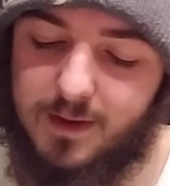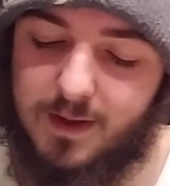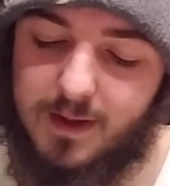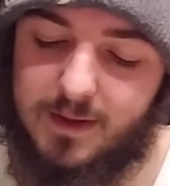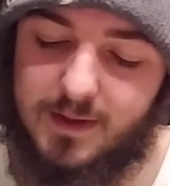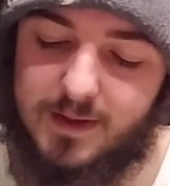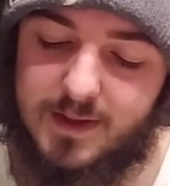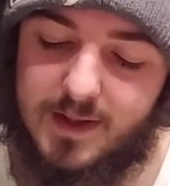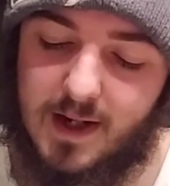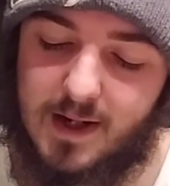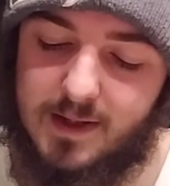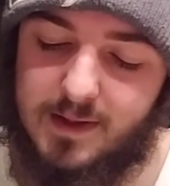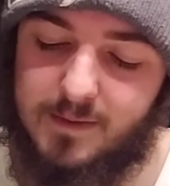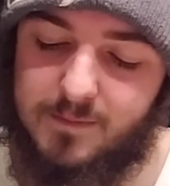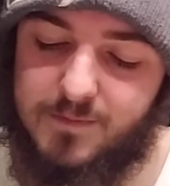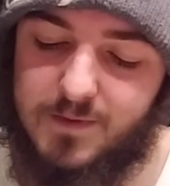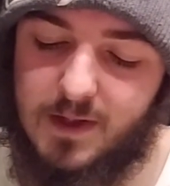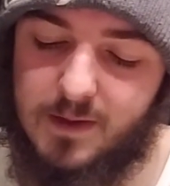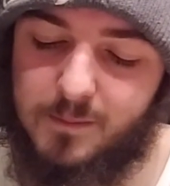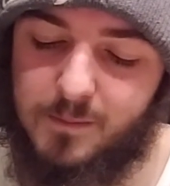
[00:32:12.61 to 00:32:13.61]
and the dying of
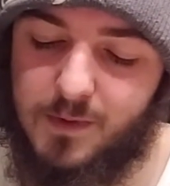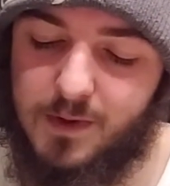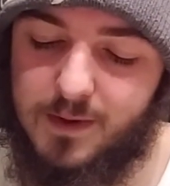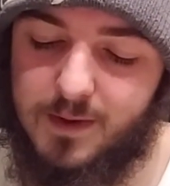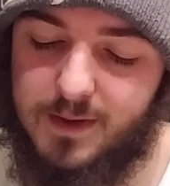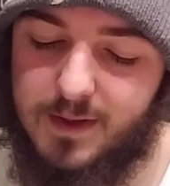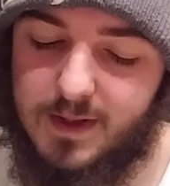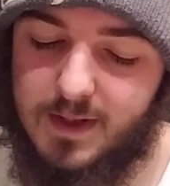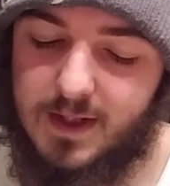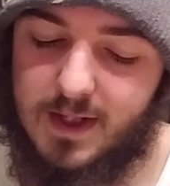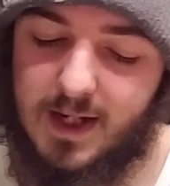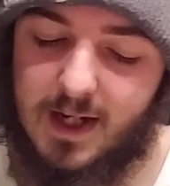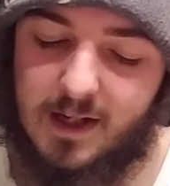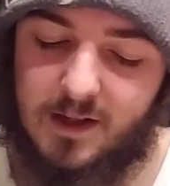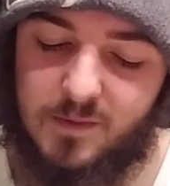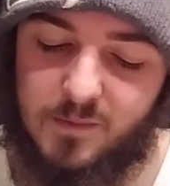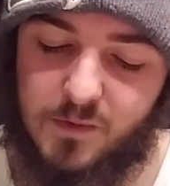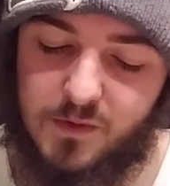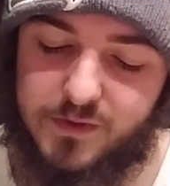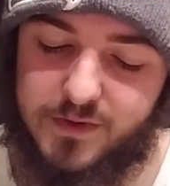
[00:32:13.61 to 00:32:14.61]
timber,
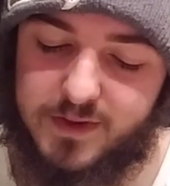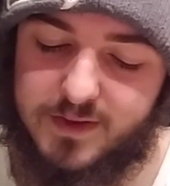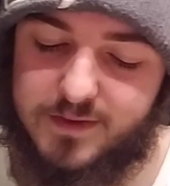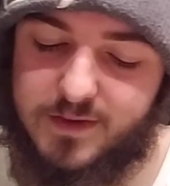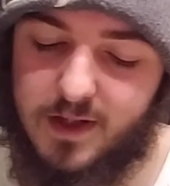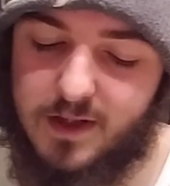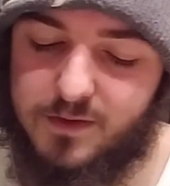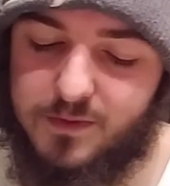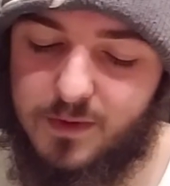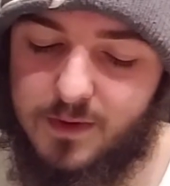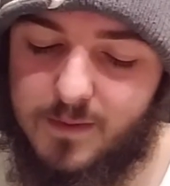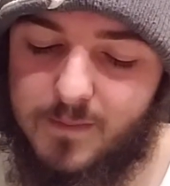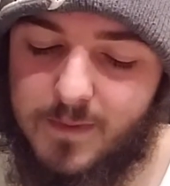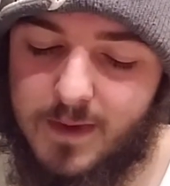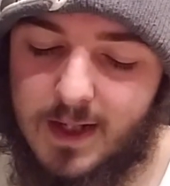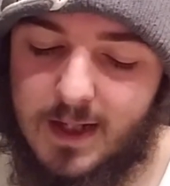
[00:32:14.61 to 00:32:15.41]
animals, etc.